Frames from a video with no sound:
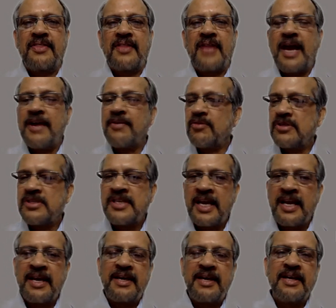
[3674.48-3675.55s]
I would
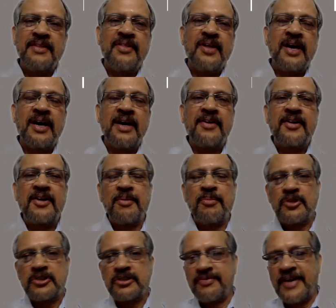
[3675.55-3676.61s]
say that
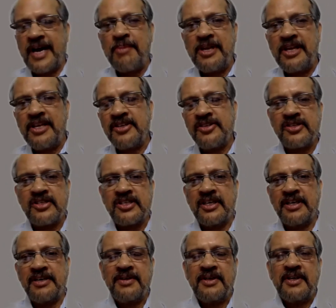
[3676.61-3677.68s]
most families
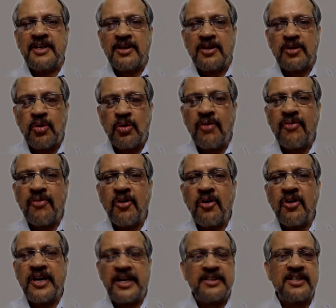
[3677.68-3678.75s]
go
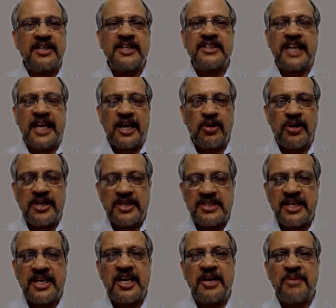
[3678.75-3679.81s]
for either a shareholders
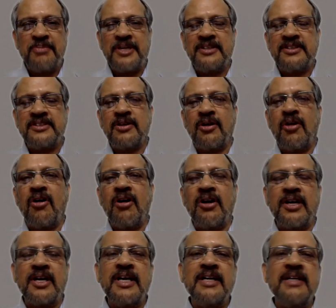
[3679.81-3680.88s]
agreement or
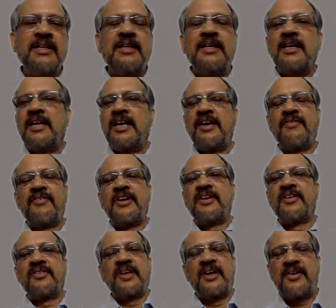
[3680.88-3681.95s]
if it
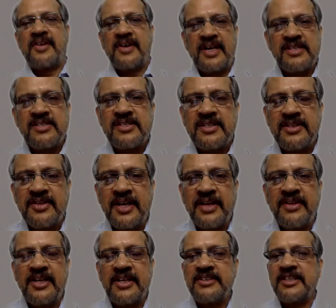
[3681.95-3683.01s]
is a trust, then
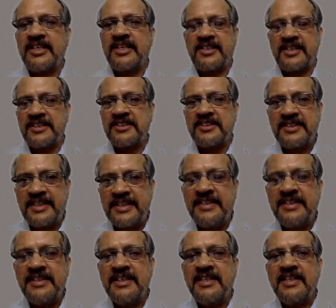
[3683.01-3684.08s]
there is a trust
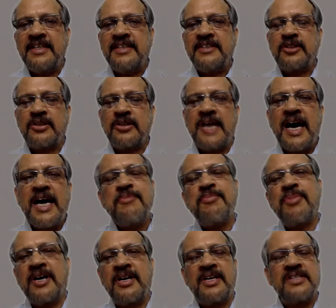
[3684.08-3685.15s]
deed. So that
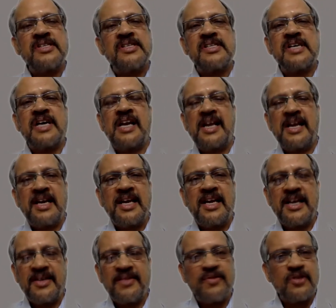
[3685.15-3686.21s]
part is legally
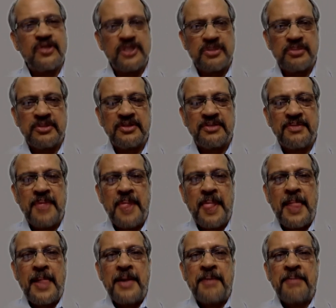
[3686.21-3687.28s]
enforceable.
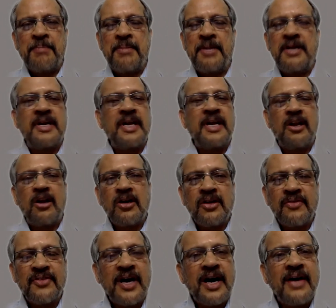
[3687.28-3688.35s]
But a lot of
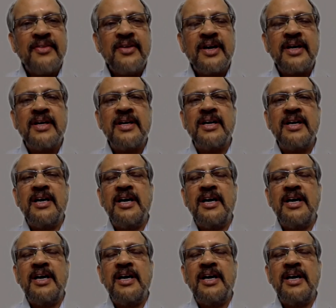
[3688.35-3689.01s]
the other